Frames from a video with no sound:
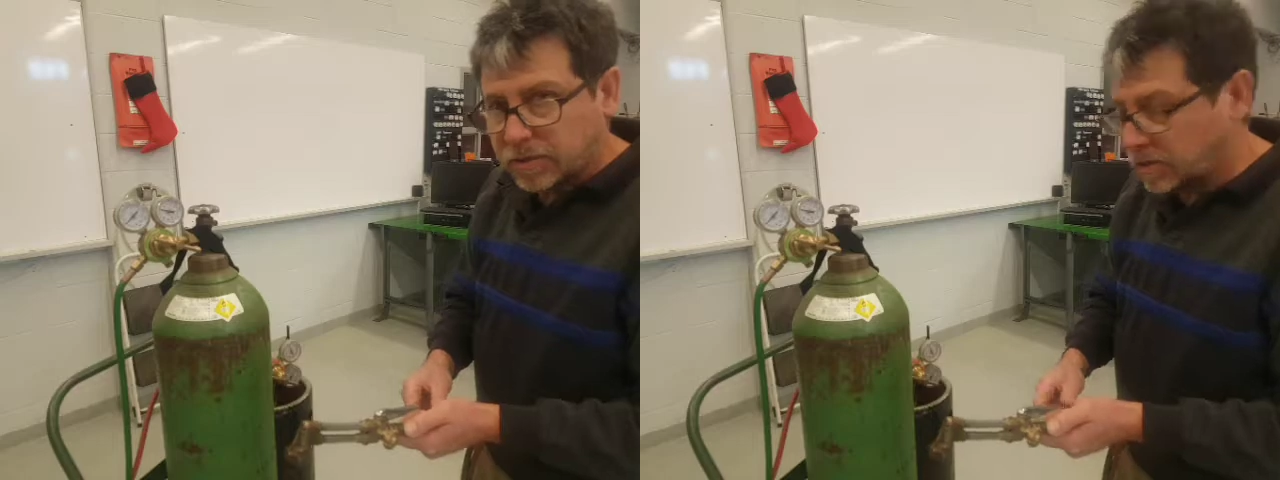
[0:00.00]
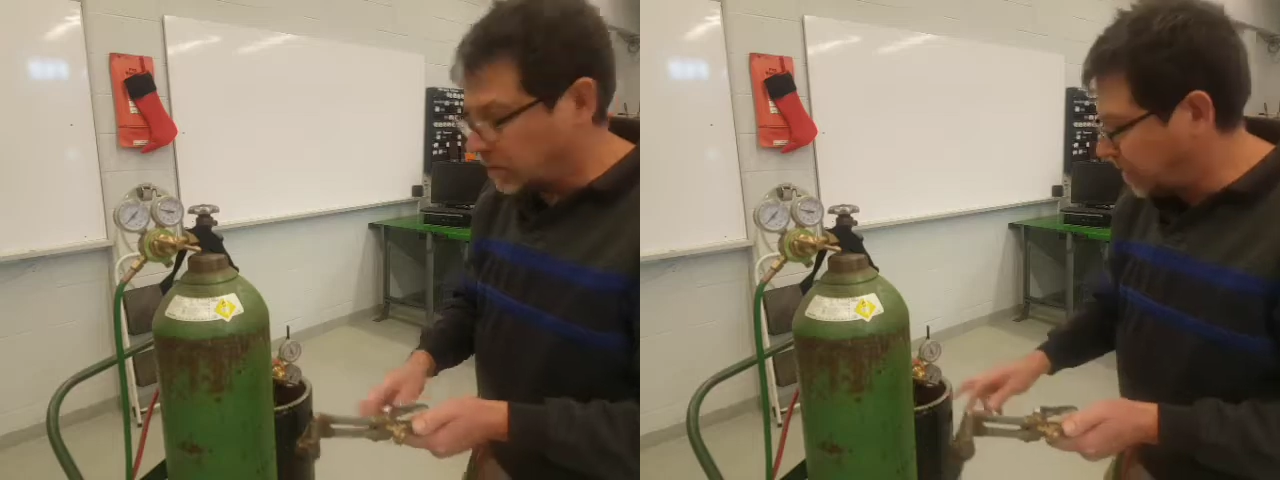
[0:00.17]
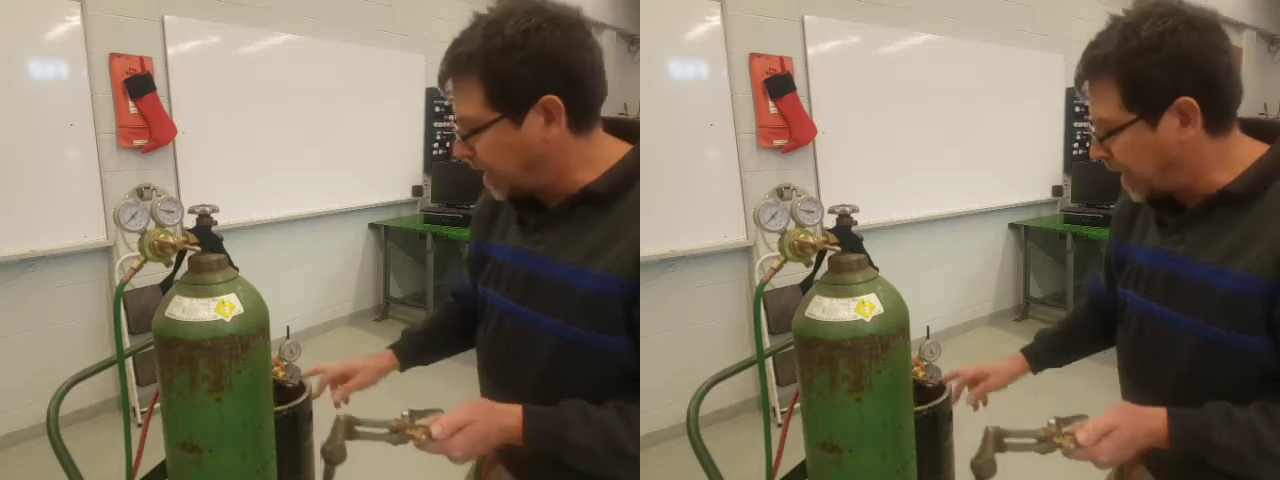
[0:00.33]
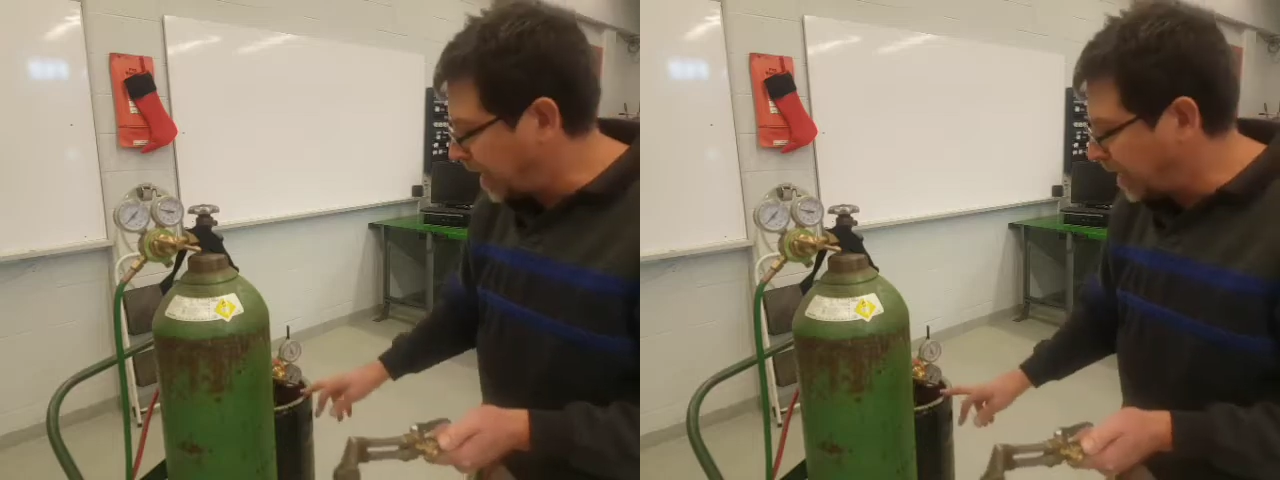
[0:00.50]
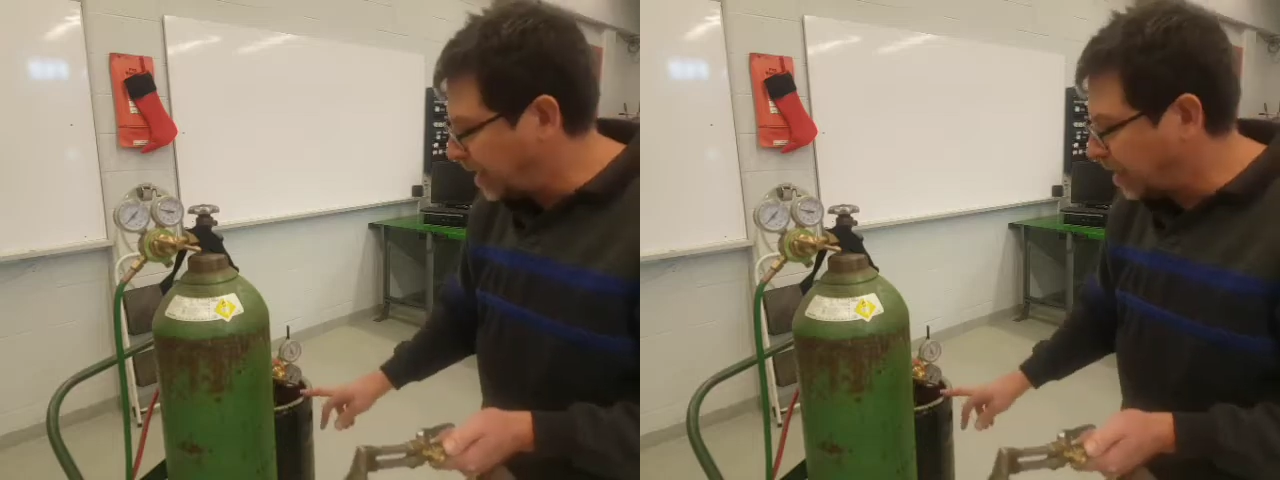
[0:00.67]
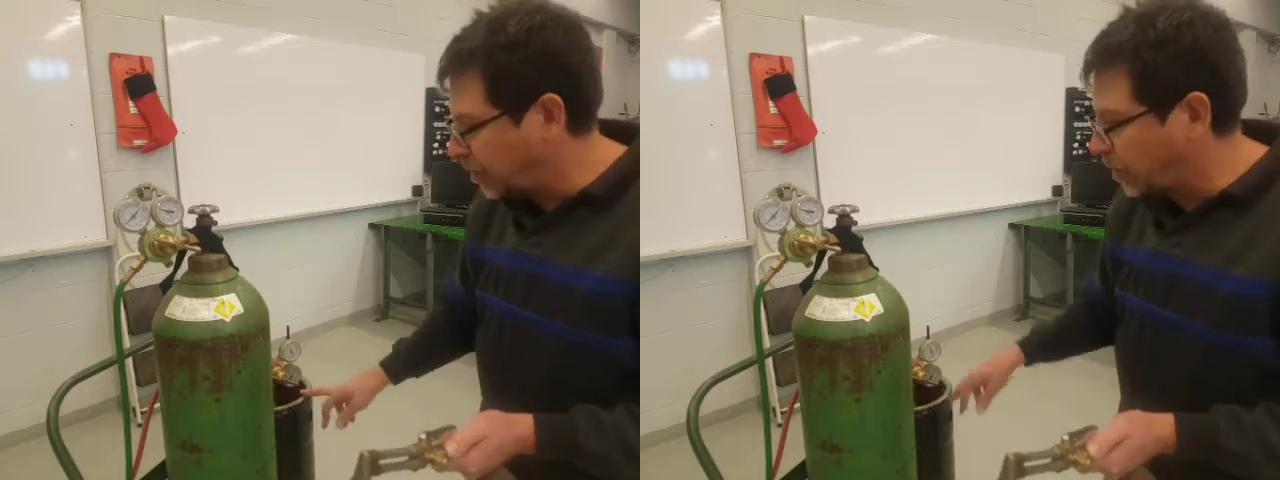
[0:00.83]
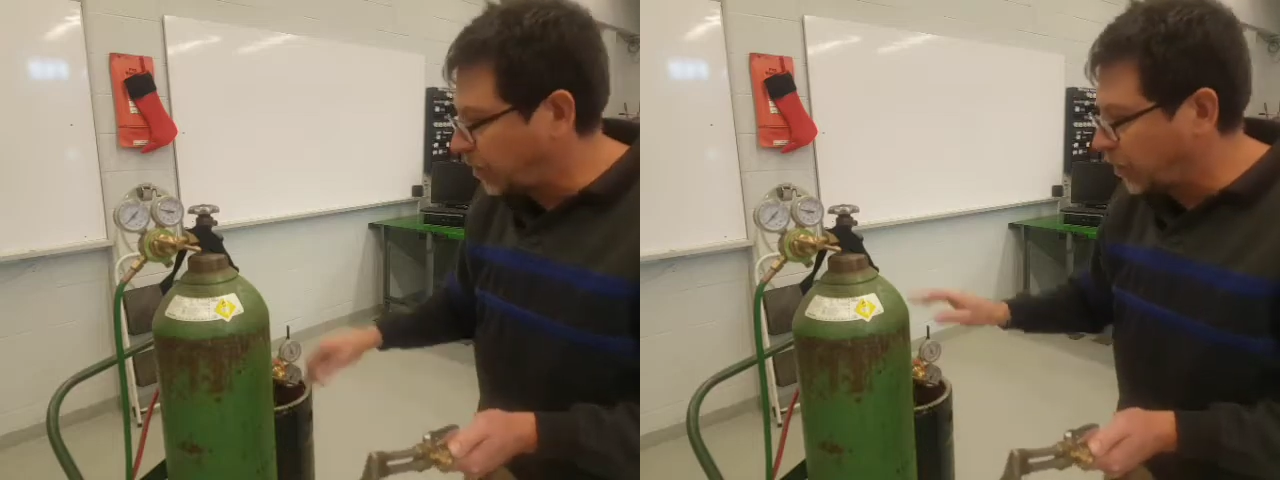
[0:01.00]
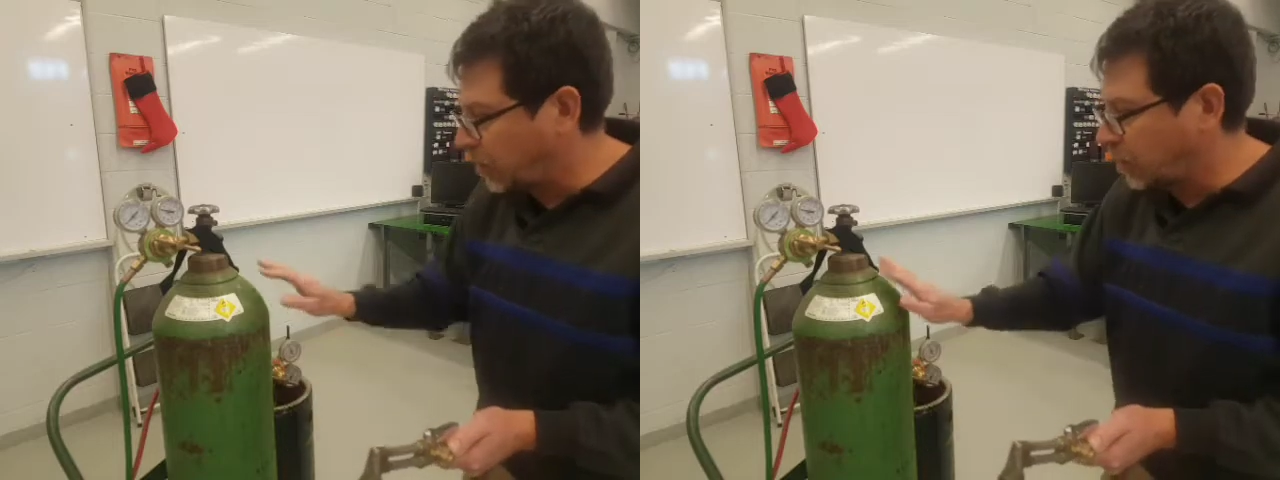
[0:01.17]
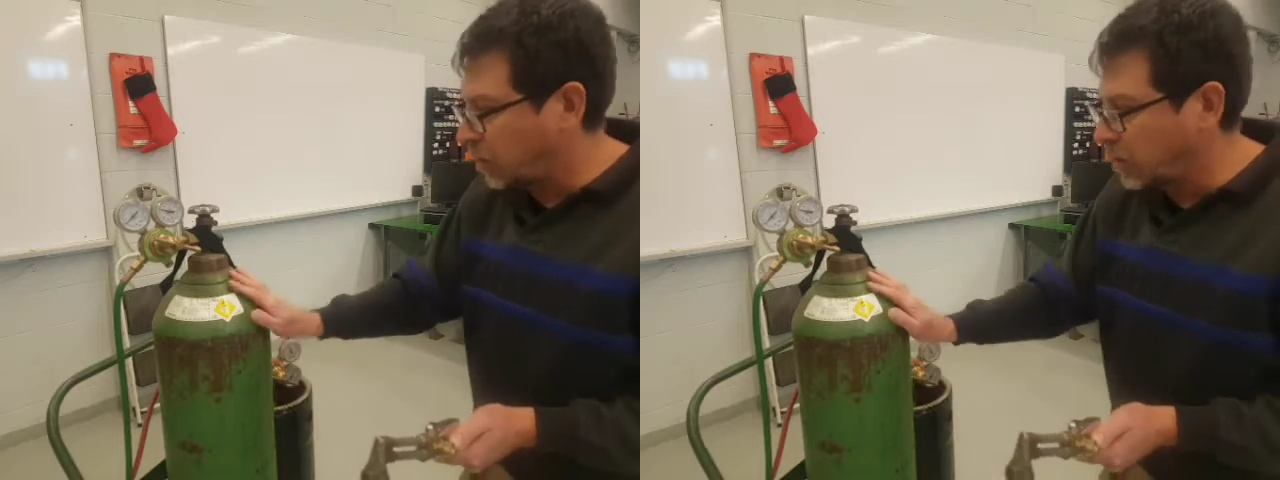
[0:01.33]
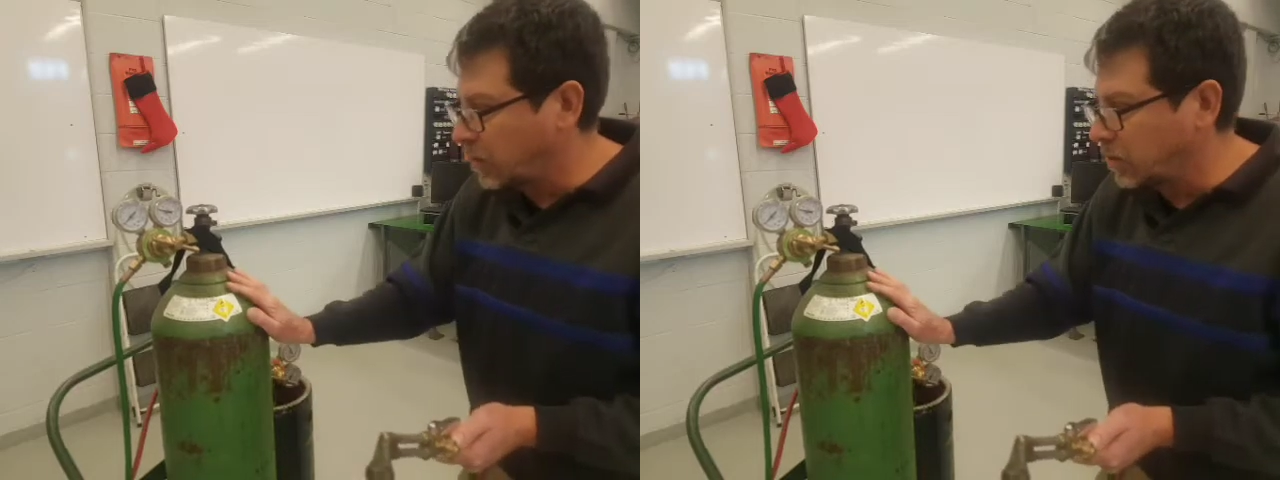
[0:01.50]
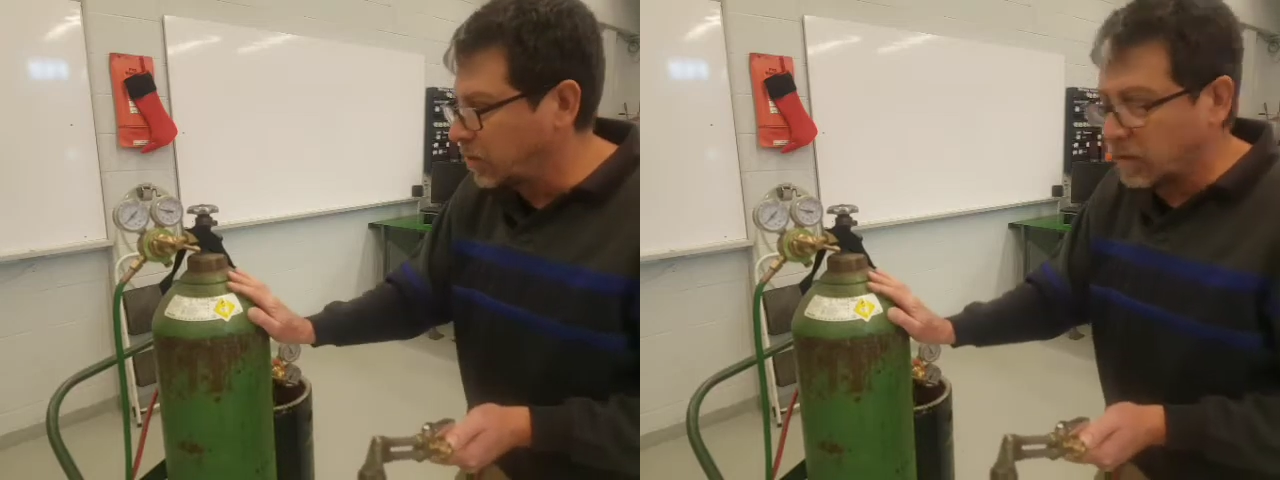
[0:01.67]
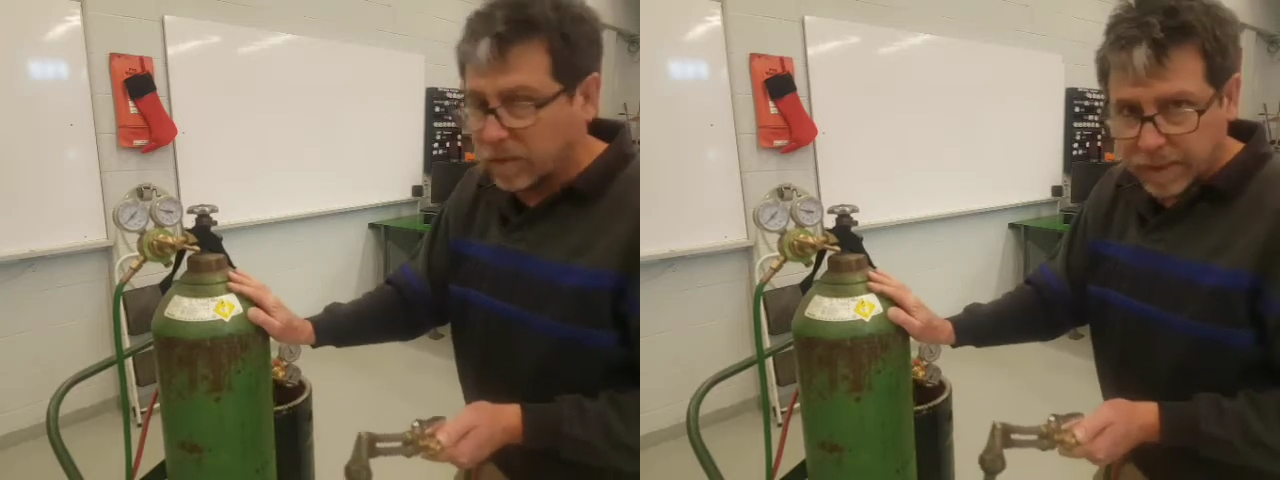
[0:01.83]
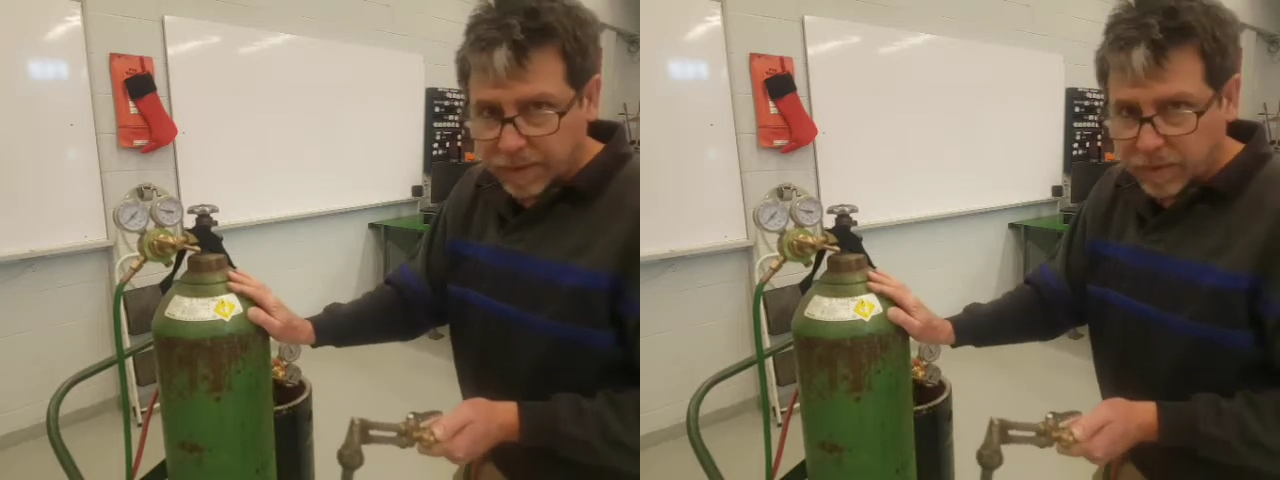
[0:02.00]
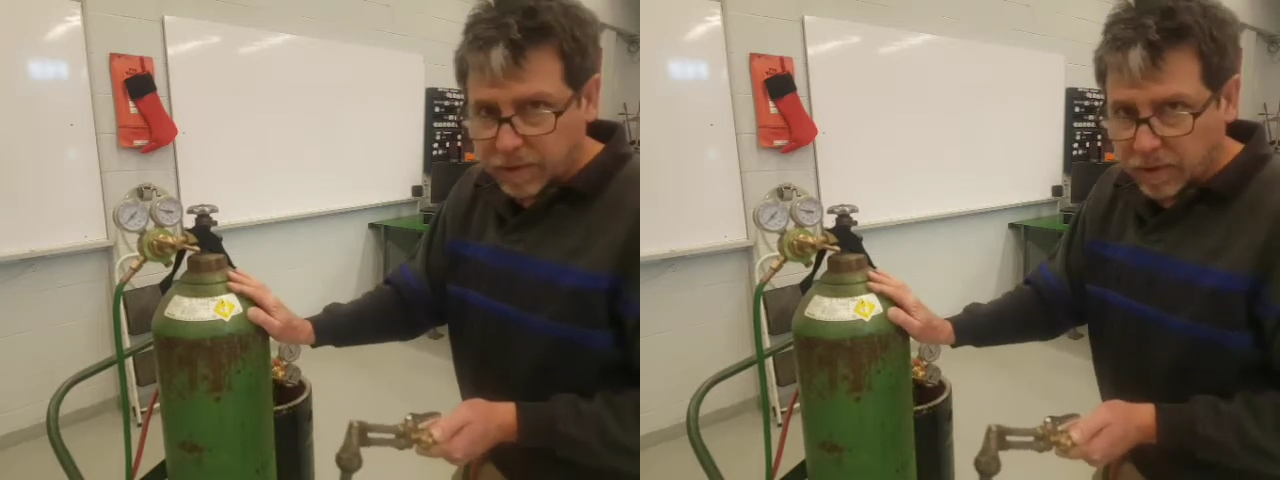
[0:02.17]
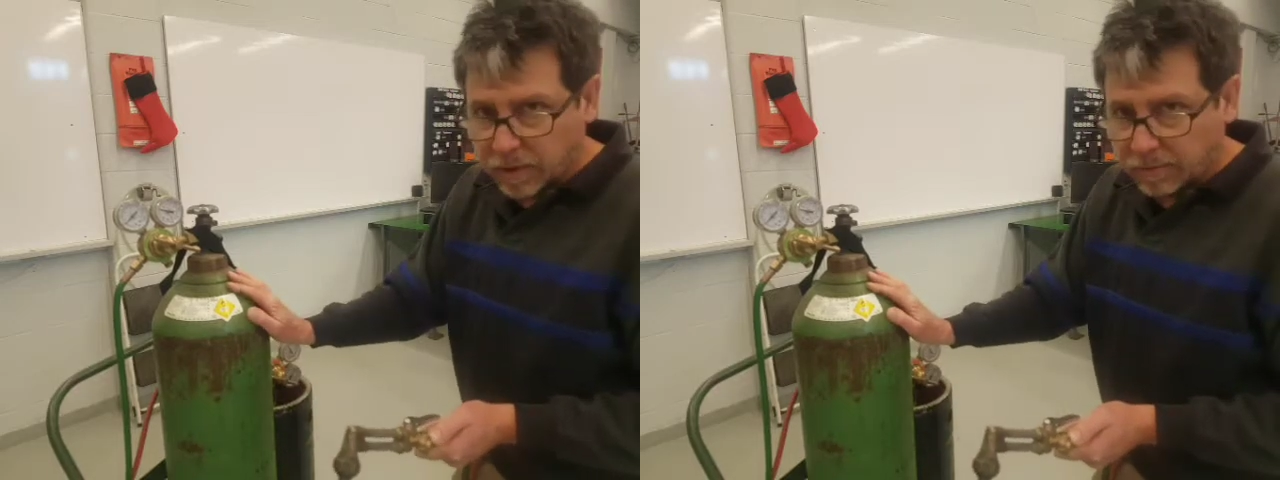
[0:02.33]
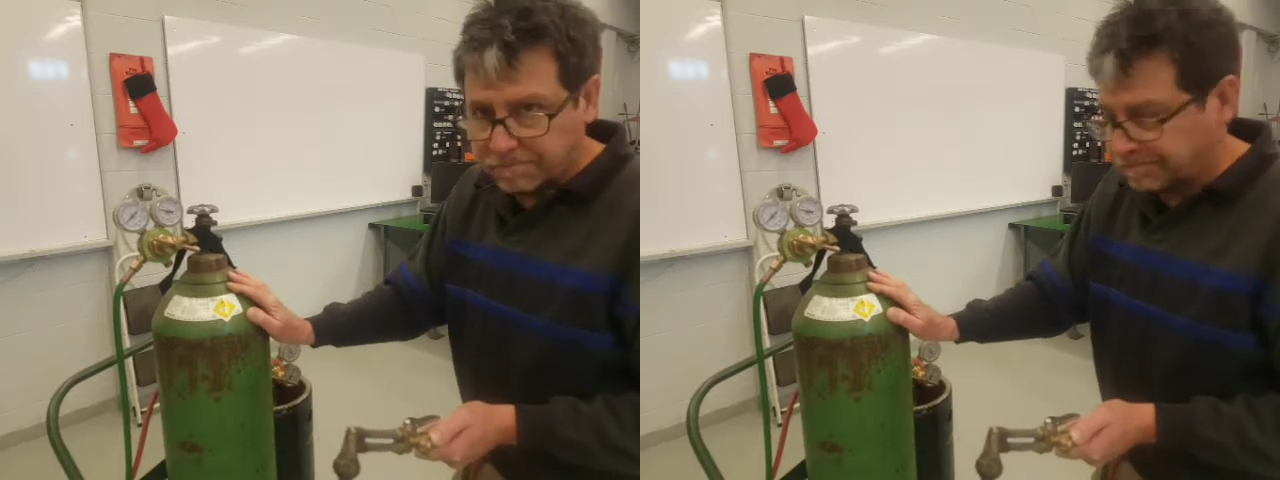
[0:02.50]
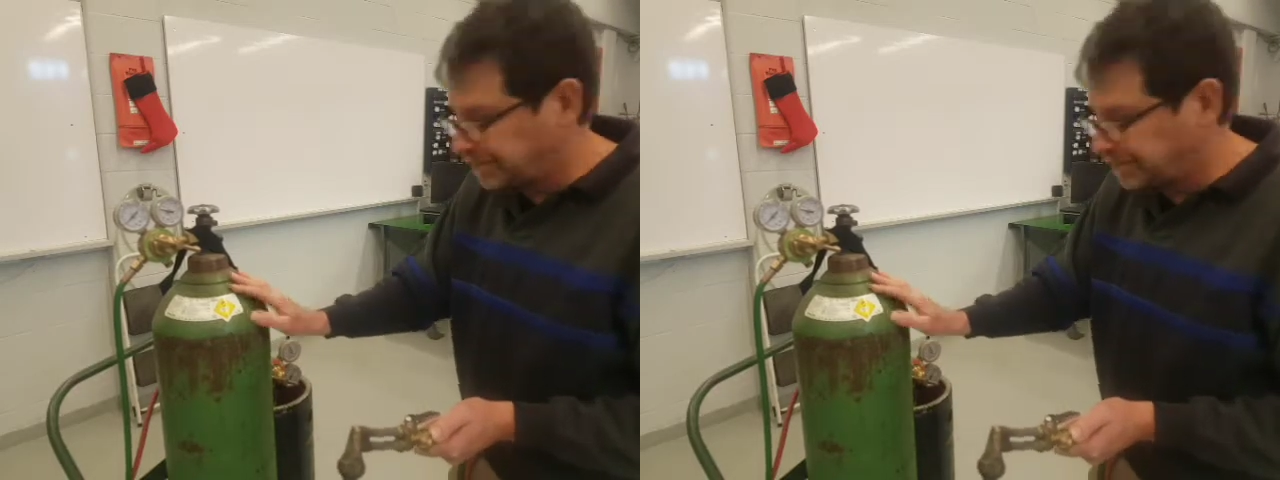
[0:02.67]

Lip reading: So A before O, or up you go.